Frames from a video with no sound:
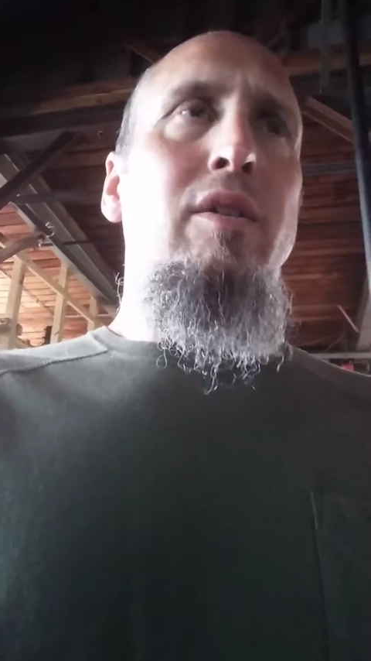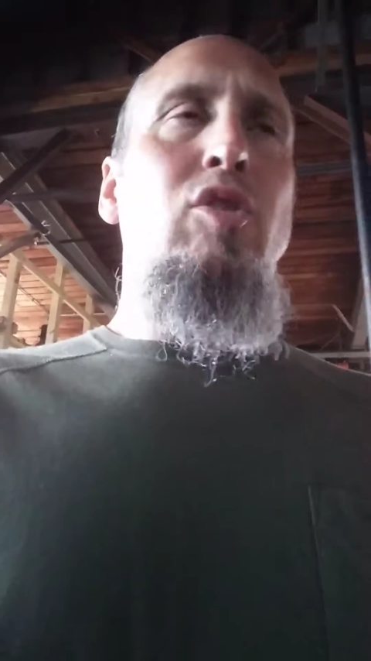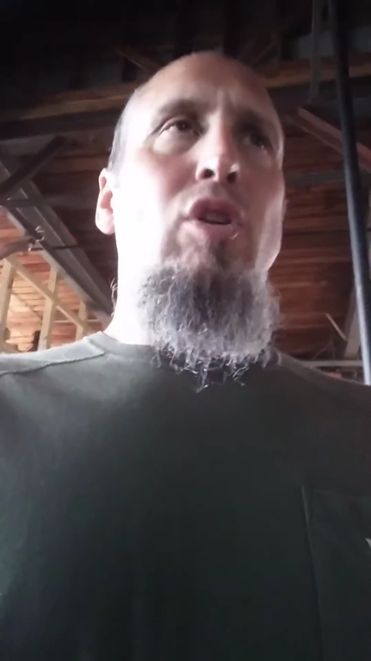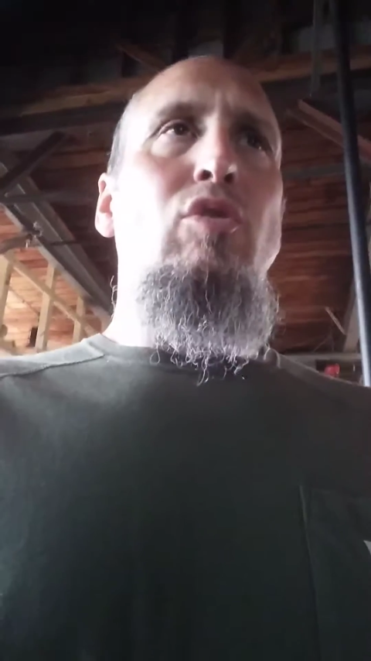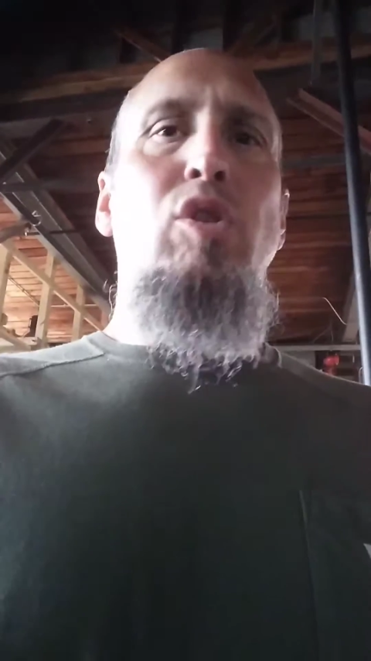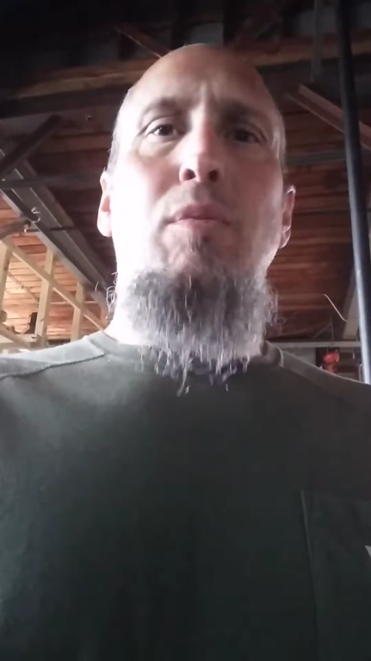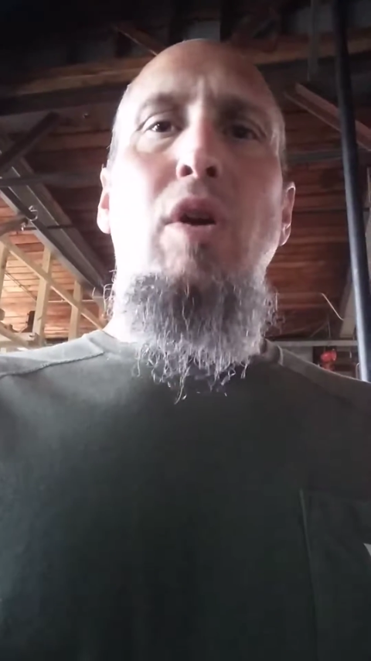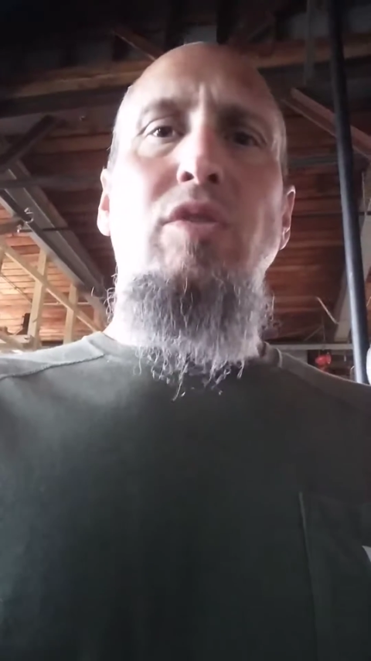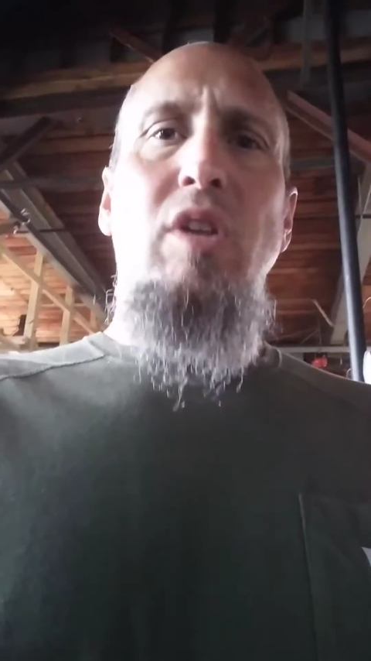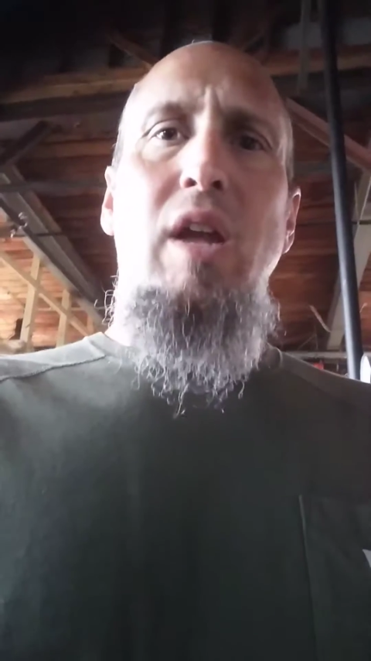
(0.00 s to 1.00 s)
Joe
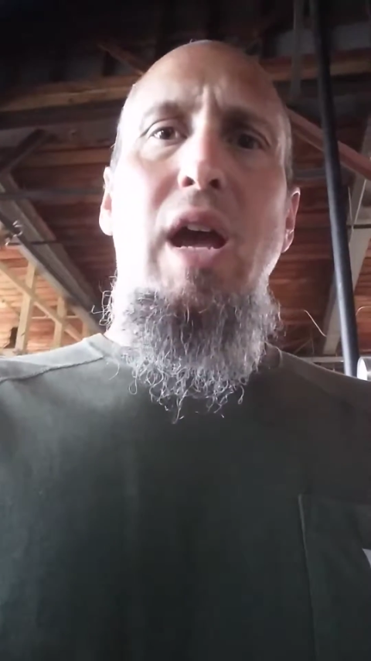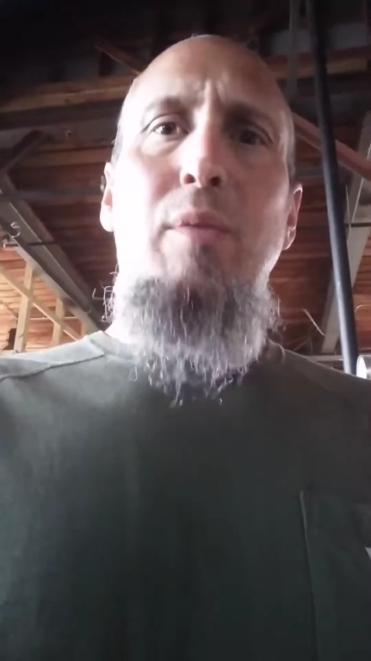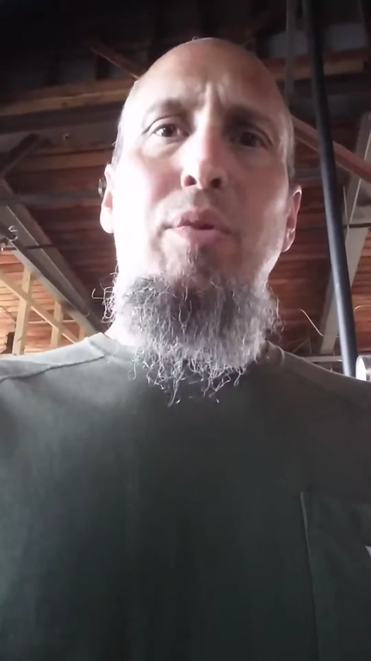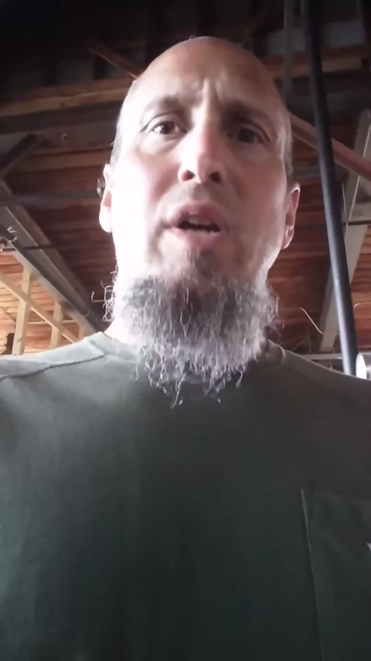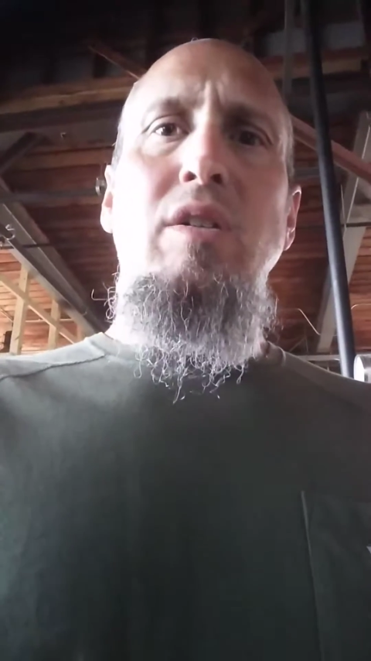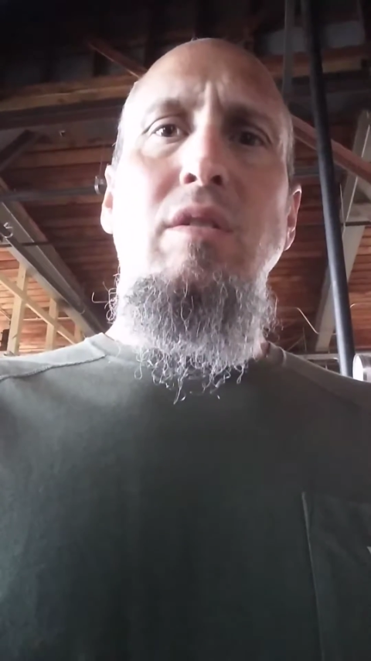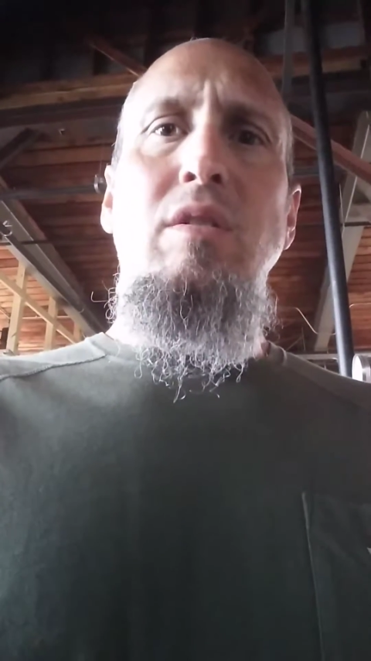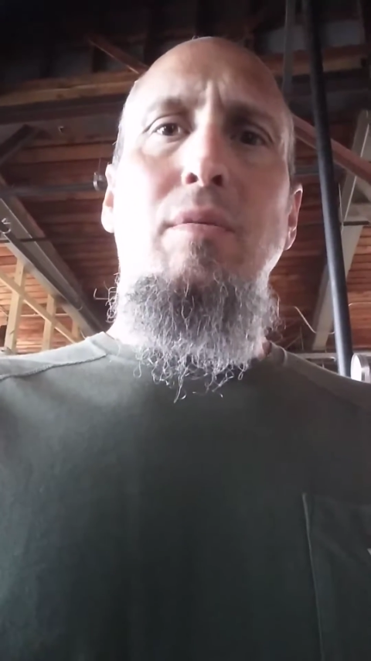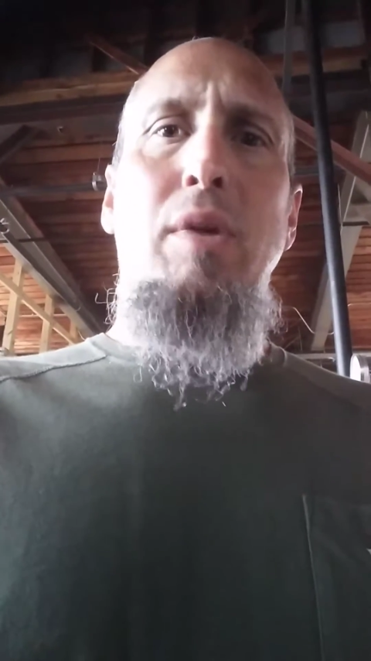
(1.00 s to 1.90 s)
Schmo is going to add pressure to